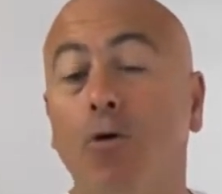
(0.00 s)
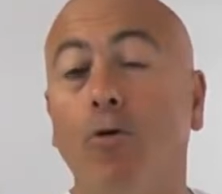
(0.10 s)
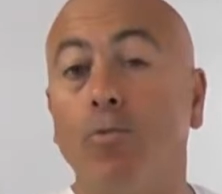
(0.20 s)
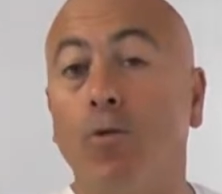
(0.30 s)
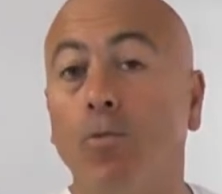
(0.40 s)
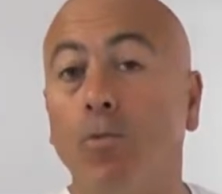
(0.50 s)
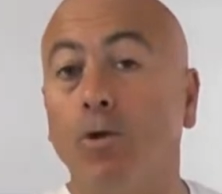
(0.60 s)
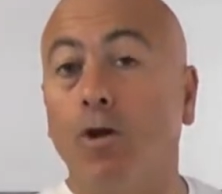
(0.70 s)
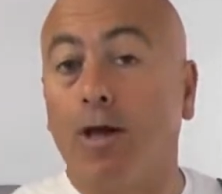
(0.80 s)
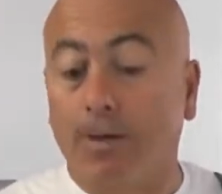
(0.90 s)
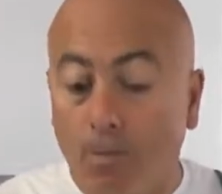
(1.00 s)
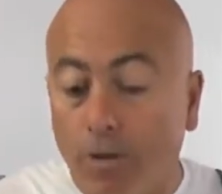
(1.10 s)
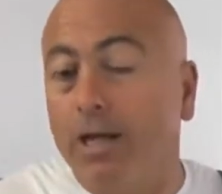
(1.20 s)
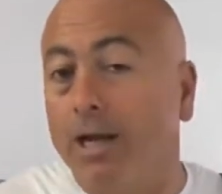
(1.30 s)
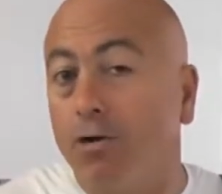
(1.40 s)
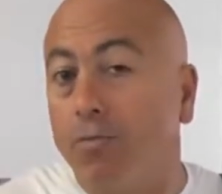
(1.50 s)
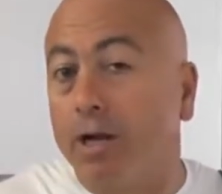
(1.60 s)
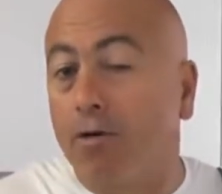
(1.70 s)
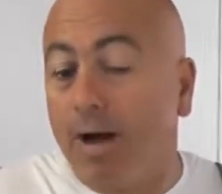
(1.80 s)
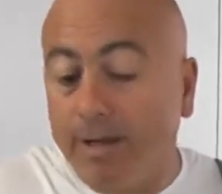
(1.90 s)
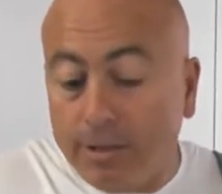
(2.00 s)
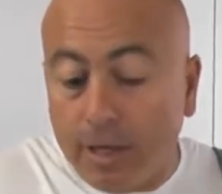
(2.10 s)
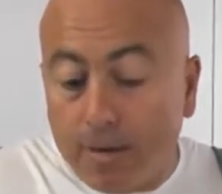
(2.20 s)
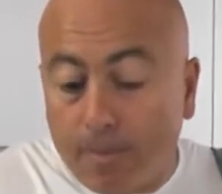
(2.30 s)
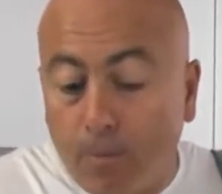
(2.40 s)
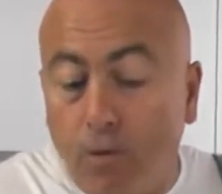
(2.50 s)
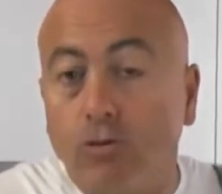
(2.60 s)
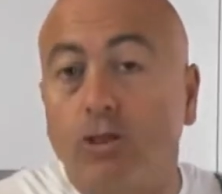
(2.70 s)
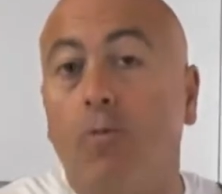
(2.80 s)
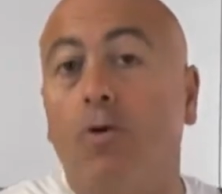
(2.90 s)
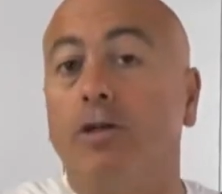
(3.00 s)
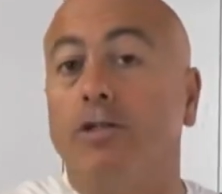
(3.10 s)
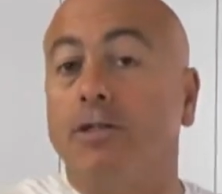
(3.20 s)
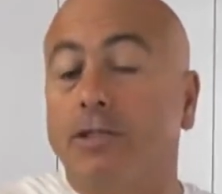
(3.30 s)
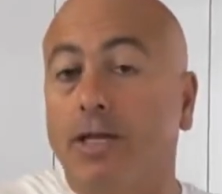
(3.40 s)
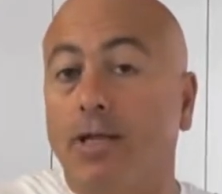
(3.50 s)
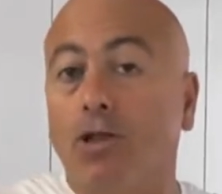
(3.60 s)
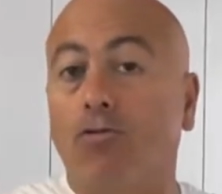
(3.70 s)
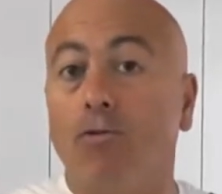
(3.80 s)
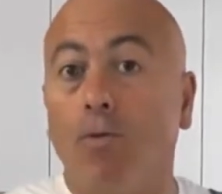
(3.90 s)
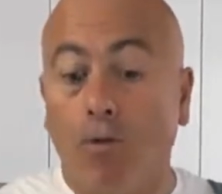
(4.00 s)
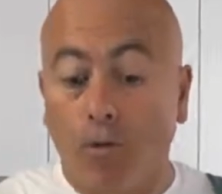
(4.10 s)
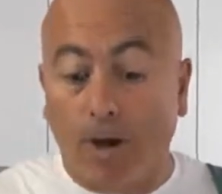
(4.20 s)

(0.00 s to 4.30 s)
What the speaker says: more than what we would like. We want to get a little bit of crust, but we also want it to set through all the